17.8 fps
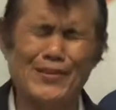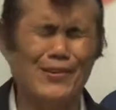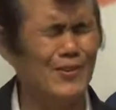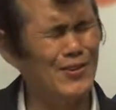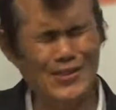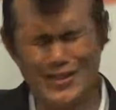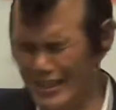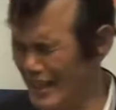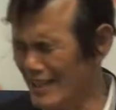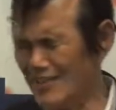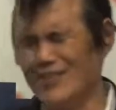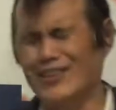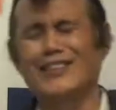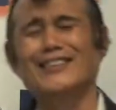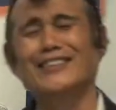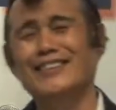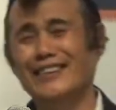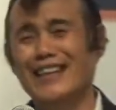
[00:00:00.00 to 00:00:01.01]
Oh,
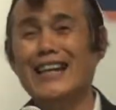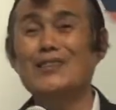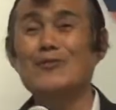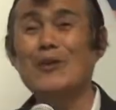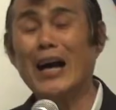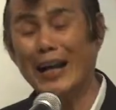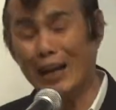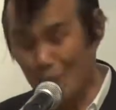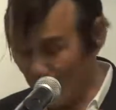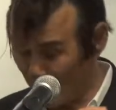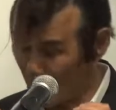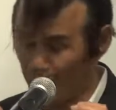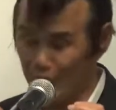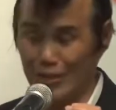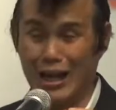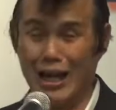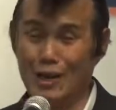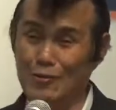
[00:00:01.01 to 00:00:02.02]
that's what I
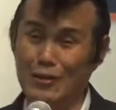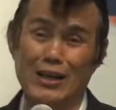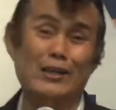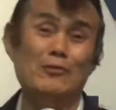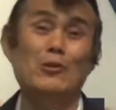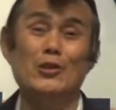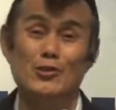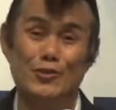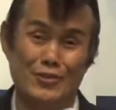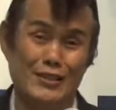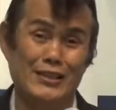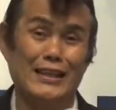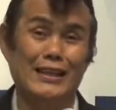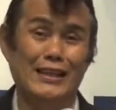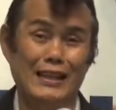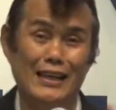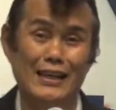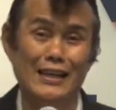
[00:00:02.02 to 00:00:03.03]
want to
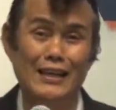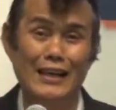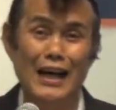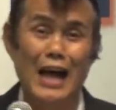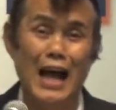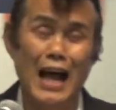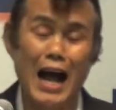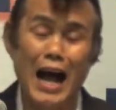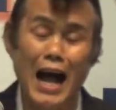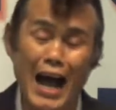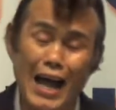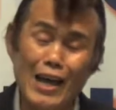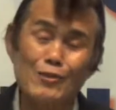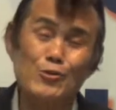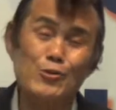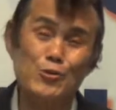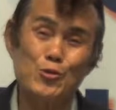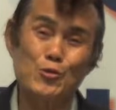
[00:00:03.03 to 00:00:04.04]
say. I
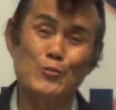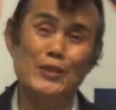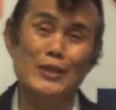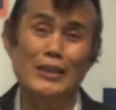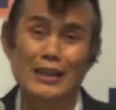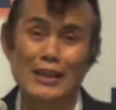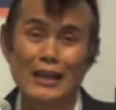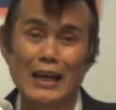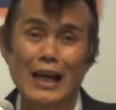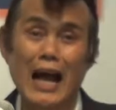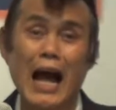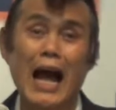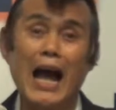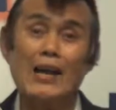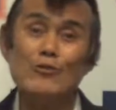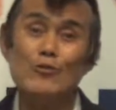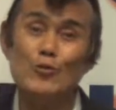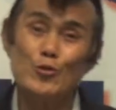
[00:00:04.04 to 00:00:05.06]
would be
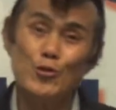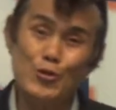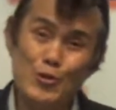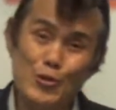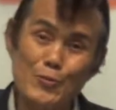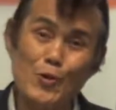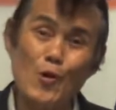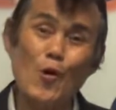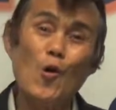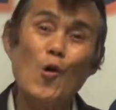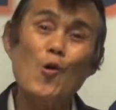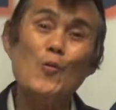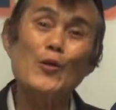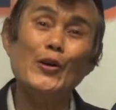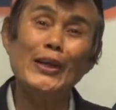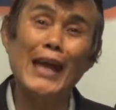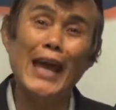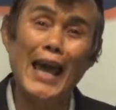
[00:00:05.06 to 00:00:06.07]

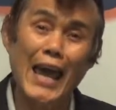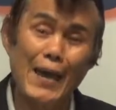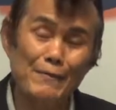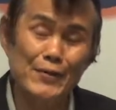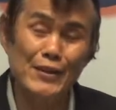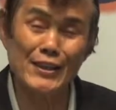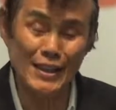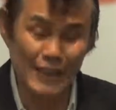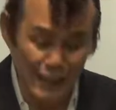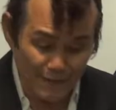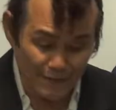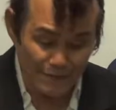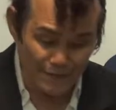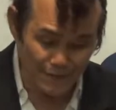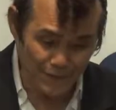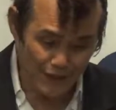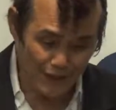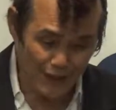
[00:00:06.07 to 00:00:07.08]
overly happy
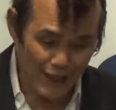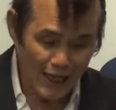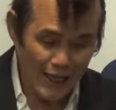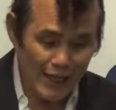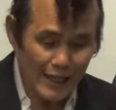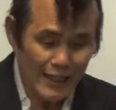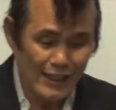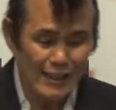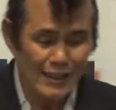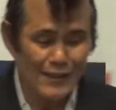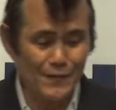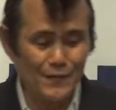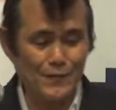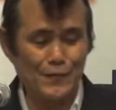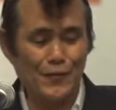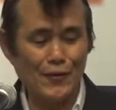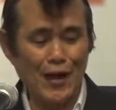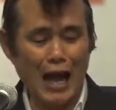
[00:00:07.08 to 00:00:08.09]

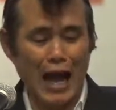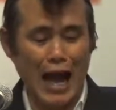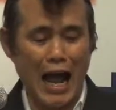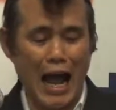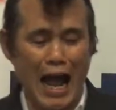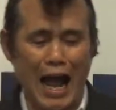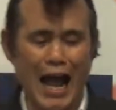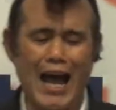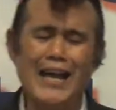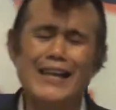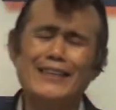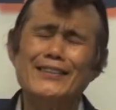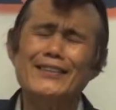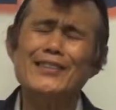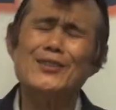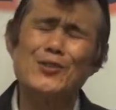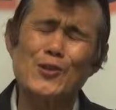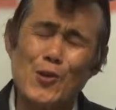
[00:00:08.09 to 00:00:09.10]
if I
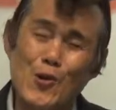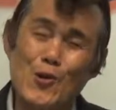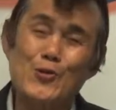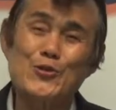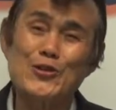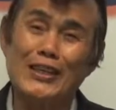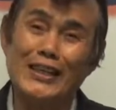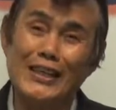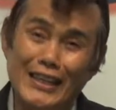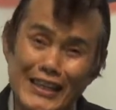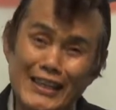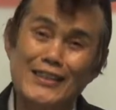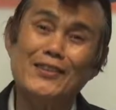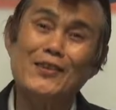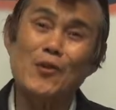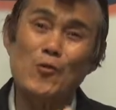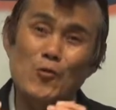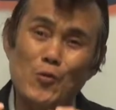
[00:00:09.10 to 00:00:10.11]
rejoice
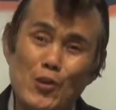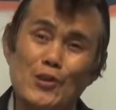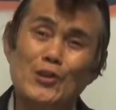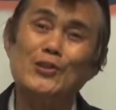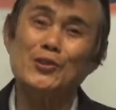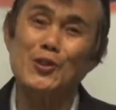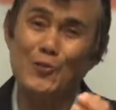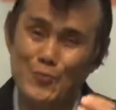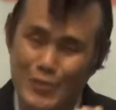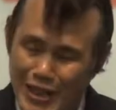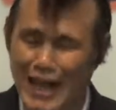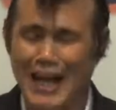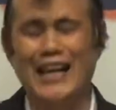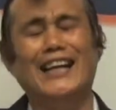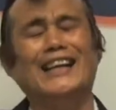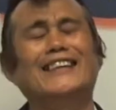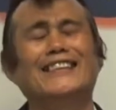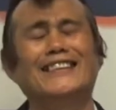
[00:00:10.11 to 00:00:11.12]
in the word of
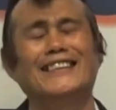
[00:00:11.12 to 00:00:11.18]
God.